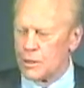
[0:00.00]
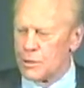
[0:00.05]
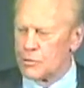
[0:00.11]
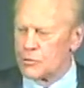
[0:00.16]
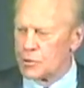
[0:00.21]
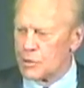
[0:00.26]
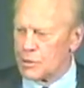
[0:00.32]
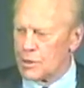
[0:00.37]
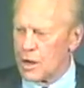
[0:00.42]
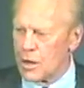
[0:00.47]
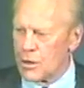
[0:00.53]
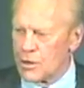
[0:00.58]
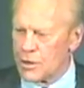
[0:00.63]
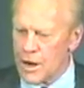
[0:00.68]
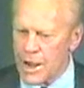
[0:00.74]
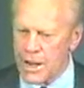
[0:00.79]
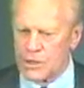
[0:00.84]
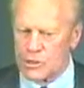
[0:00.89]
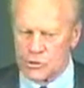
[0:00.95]
is in our
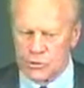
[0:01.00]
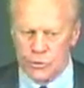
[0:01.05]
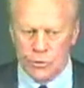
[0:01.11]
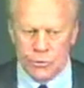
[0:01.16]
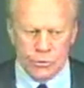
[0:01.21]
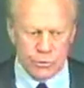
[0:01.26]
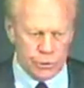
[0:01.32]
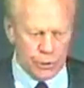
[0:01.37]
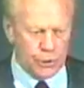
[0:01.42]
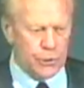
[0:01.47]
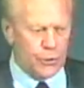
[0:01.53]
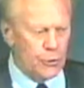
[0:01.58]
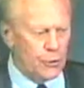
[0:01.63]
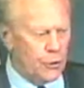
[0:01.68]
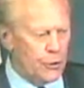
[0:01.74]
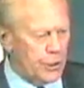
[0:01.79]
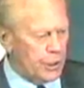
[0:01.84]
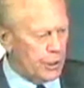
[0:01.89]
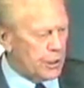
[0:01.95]
national
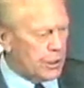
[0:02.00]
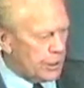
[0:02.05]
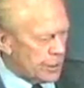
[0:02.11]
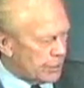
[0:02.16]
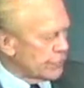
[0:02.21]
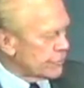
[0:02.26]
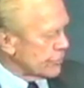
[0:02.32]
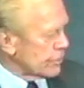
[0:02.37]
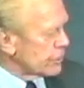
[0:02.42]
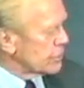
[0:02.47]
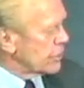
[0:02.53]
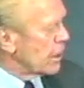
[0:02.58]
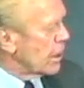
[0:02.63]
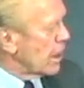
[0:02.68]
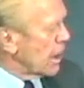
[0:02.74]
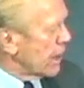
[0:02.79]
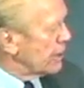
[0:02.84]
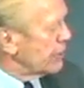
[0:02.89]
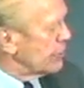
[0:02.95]
security interest. I